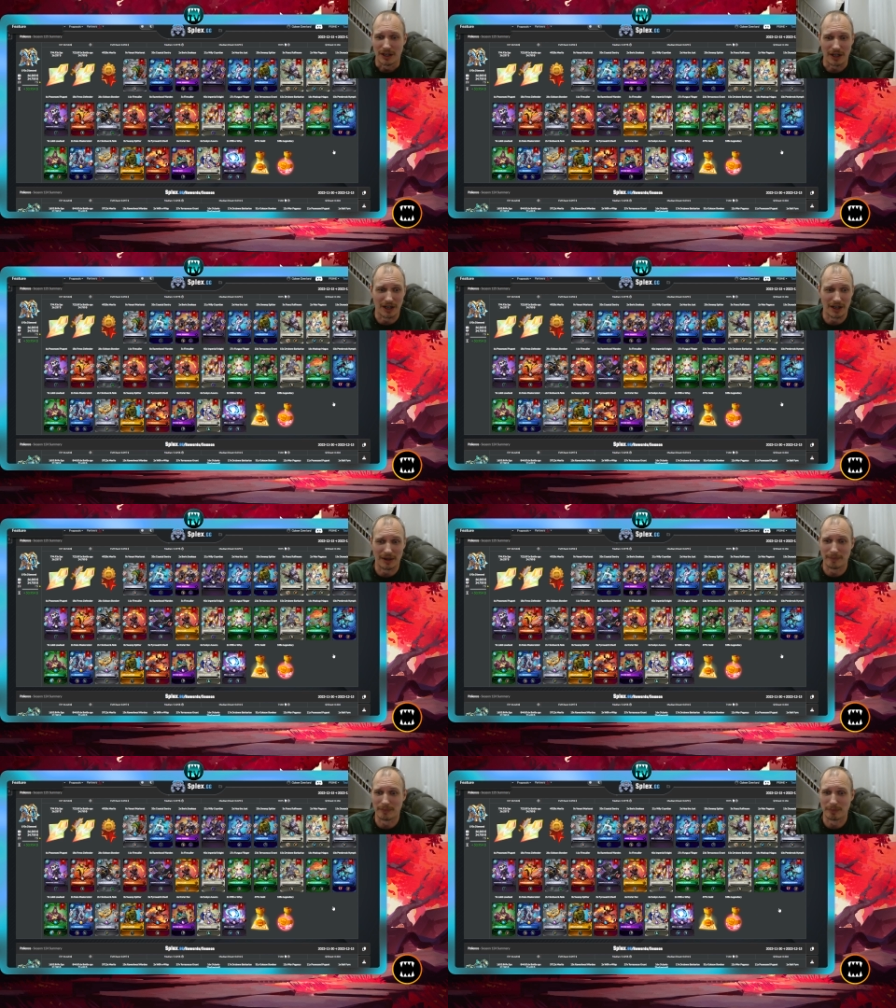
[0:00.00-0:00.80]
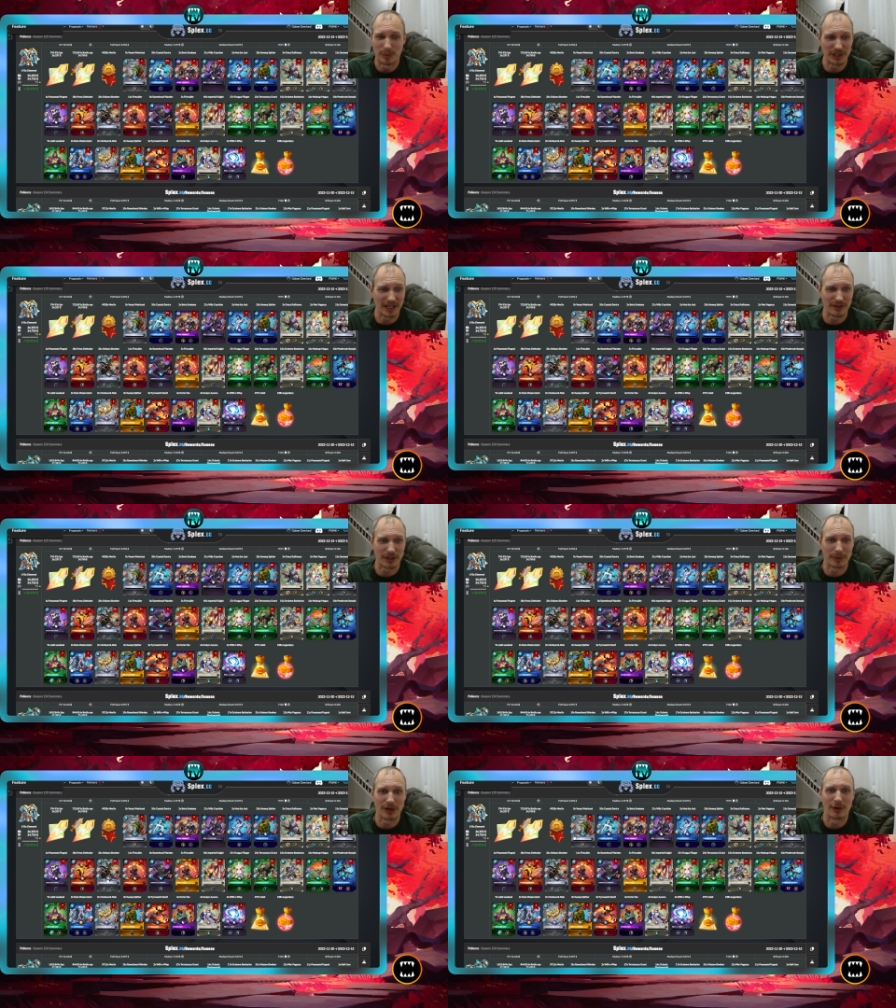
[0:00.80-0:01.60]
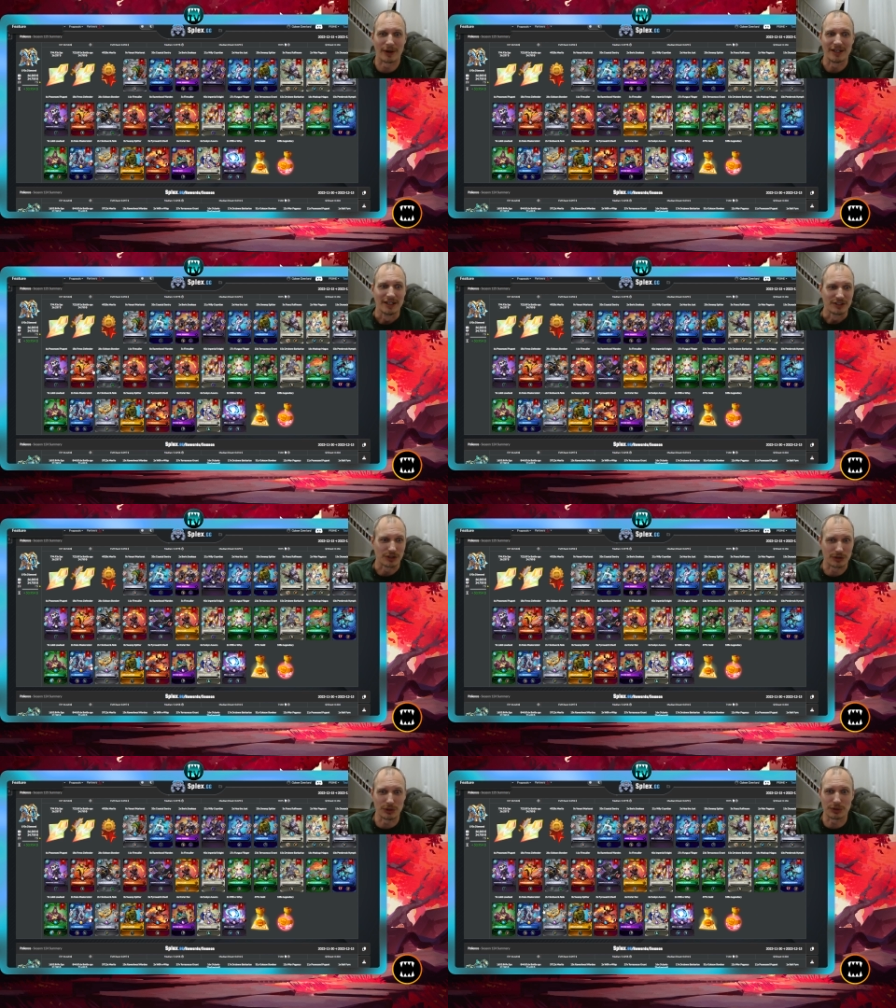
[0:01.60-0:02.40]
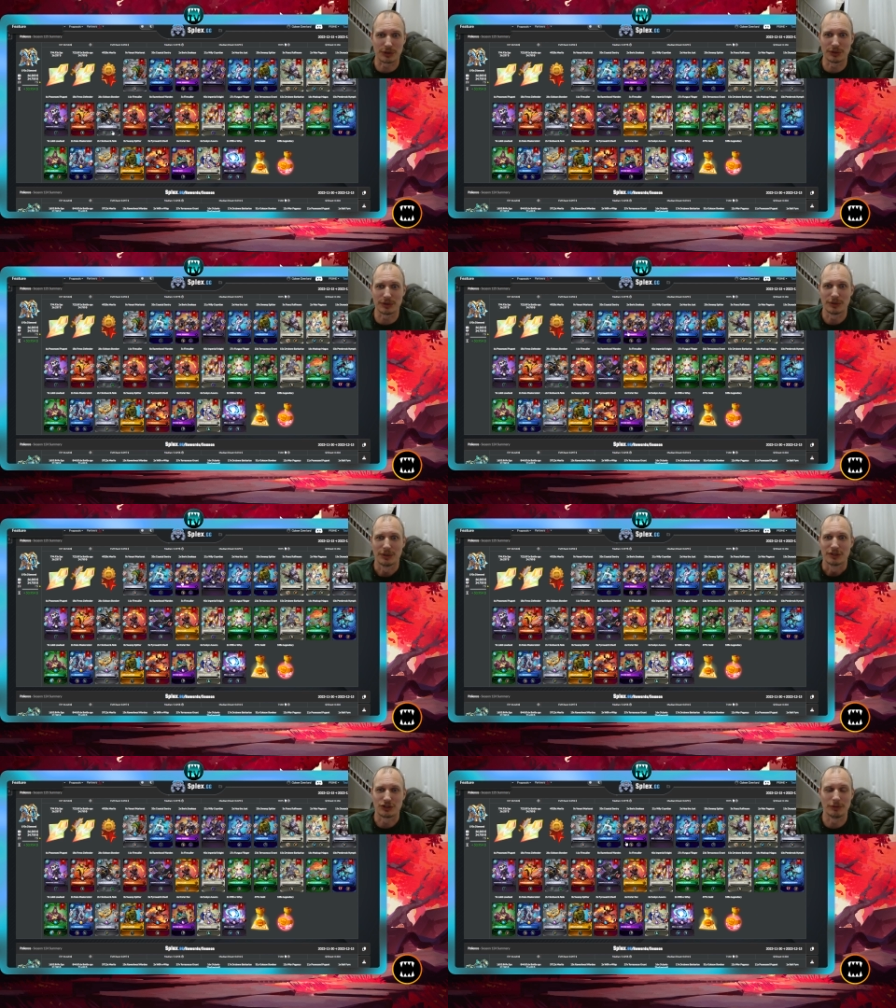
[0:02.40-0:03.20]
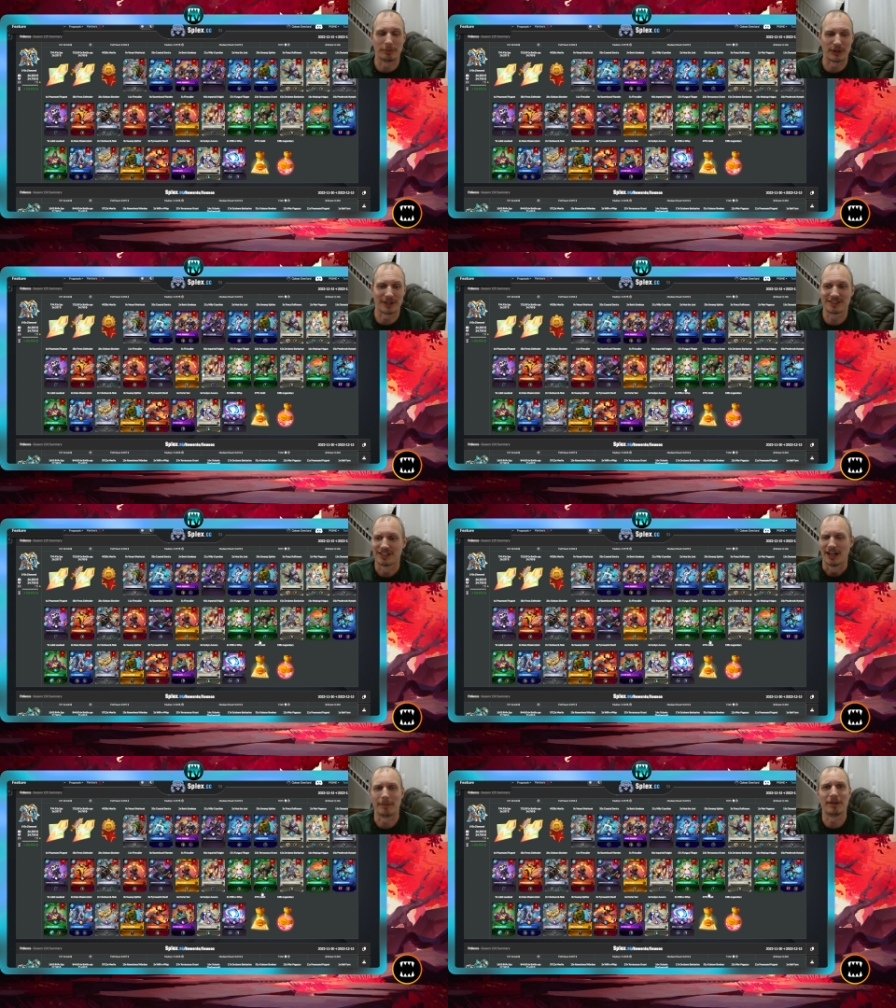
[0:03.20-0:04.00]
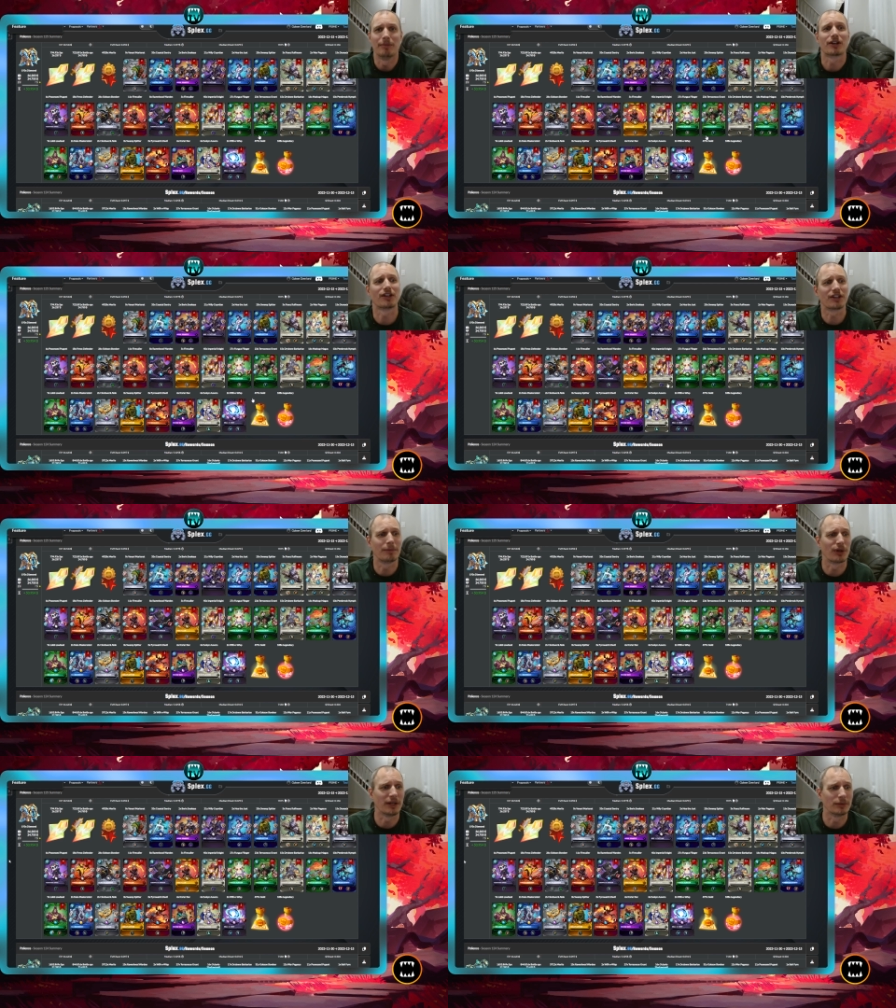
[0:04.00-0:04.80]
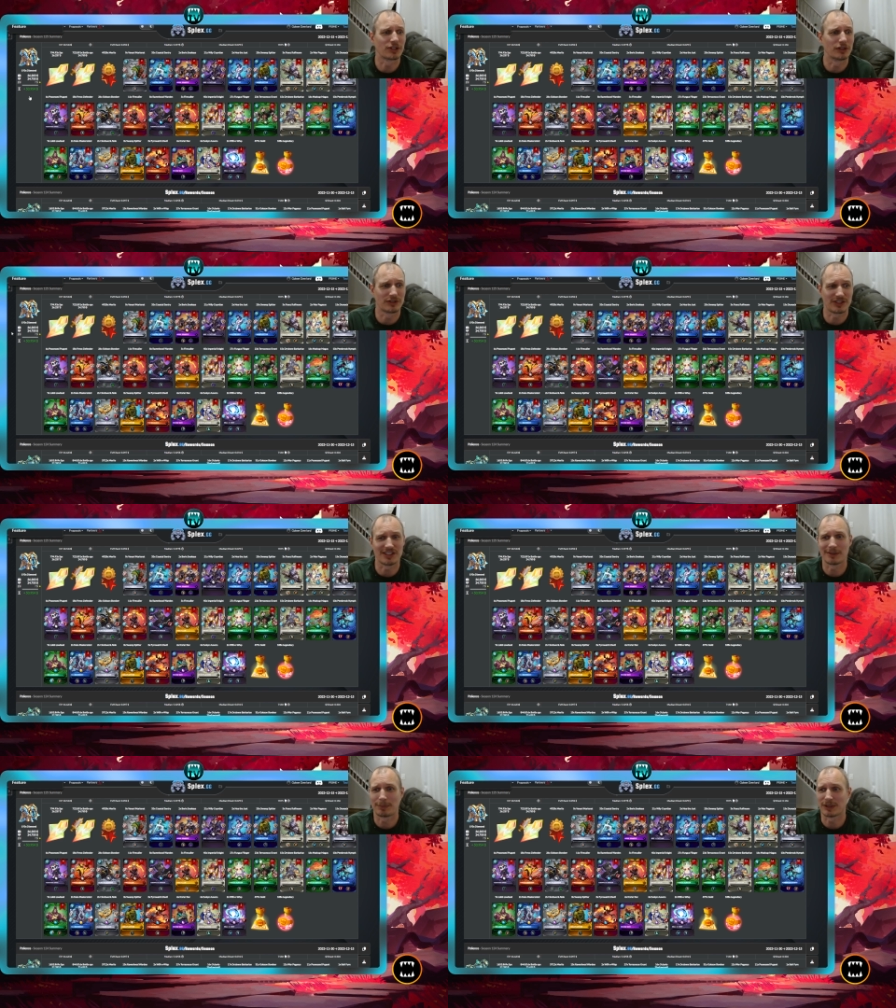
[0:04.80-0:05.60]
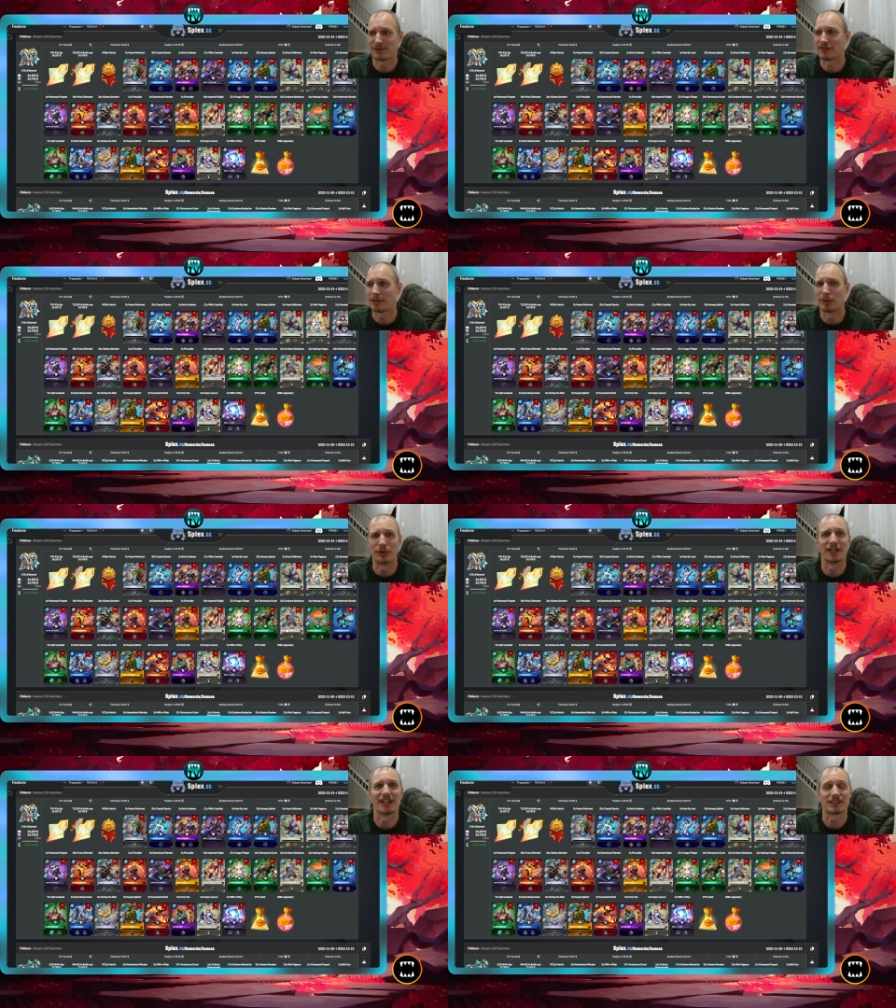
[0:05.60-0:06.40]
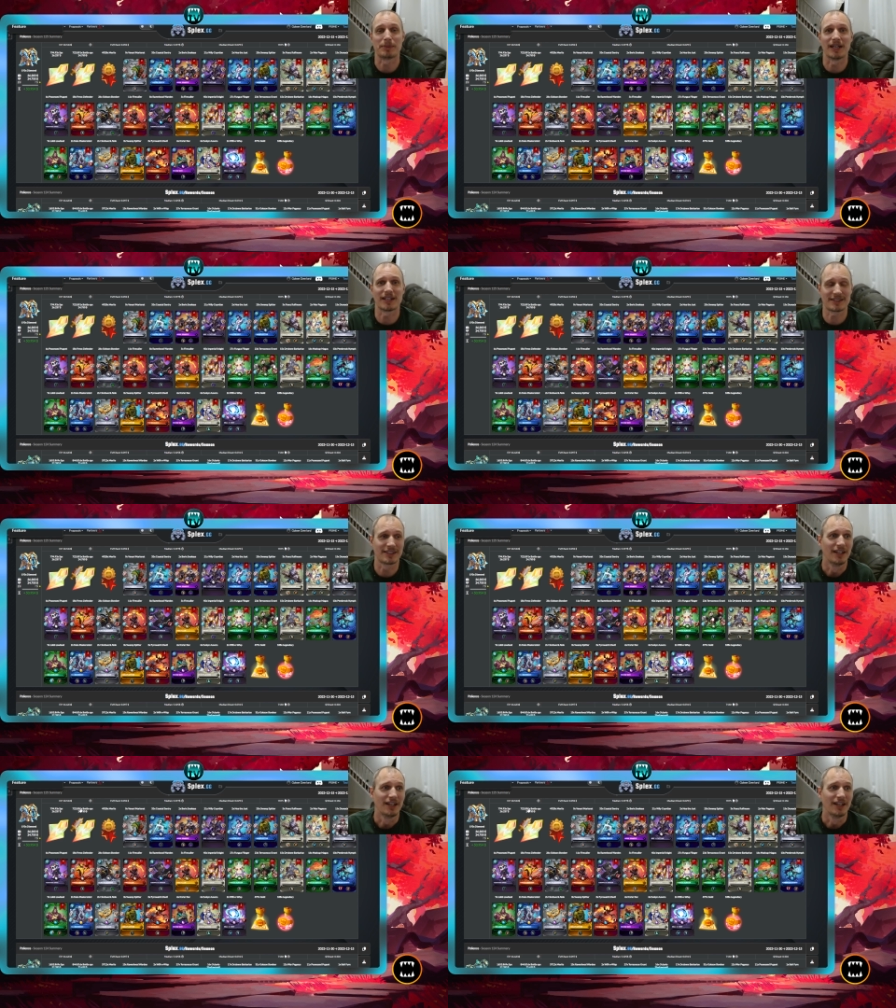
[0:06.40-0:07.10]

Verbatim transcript: Um, but yeah, there we go. All right. So two Kulu, two Berix. I mean, I'm not going to complain. It was a good season, plus 50 bone in SPS.